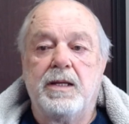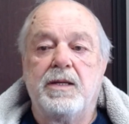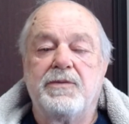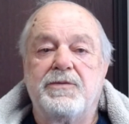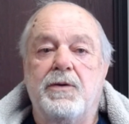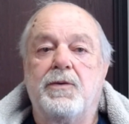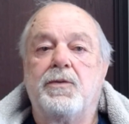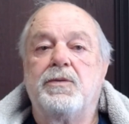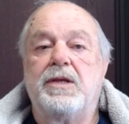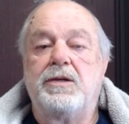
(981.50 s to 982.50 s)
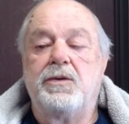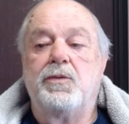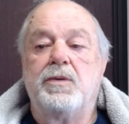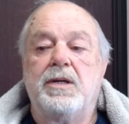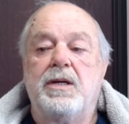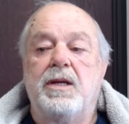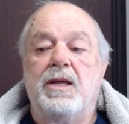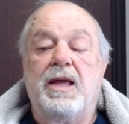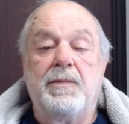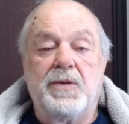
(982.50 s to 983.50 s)
So they do.
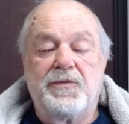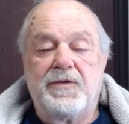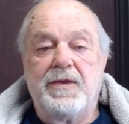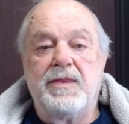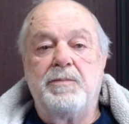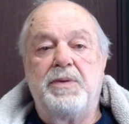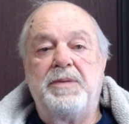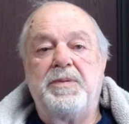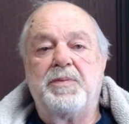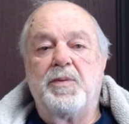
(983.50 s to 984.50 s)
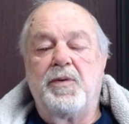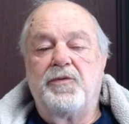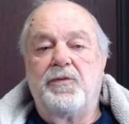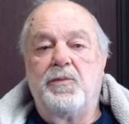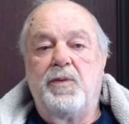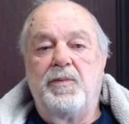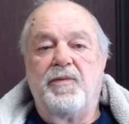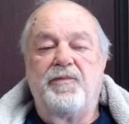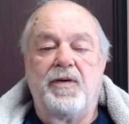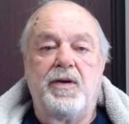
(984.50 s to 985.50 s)
I must say that baby boomers, we were
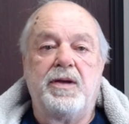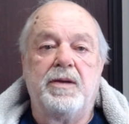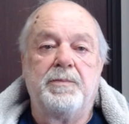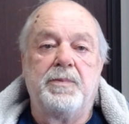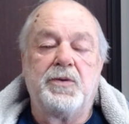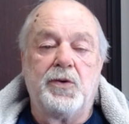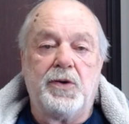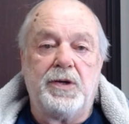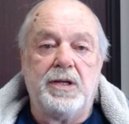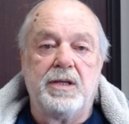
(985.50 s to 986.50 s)
very good